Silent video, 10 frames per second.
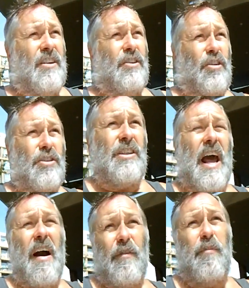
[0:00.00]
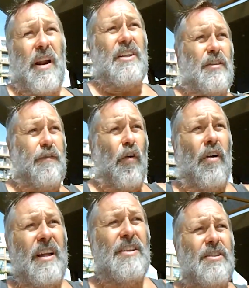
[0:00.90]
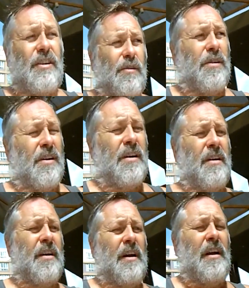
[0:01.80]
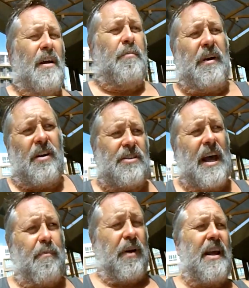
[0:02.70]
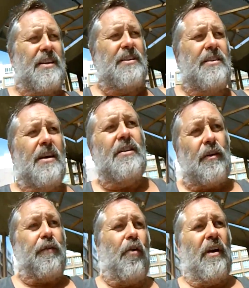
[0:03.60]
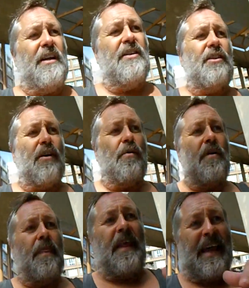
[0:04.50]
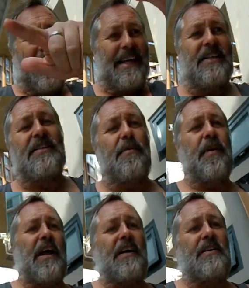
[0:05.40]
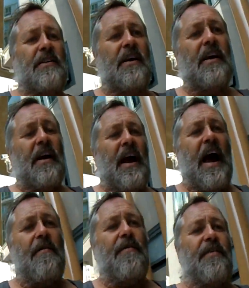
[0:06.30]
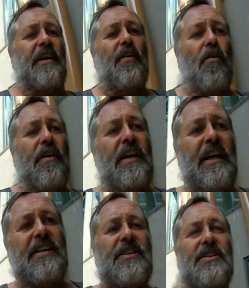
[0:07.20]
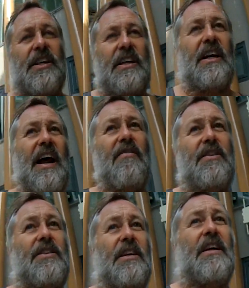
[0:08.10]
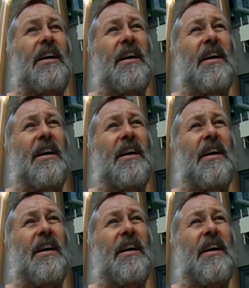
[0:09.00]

doesn't have a place to fall into, because that place to fall into is the place. Everything already is the singularity,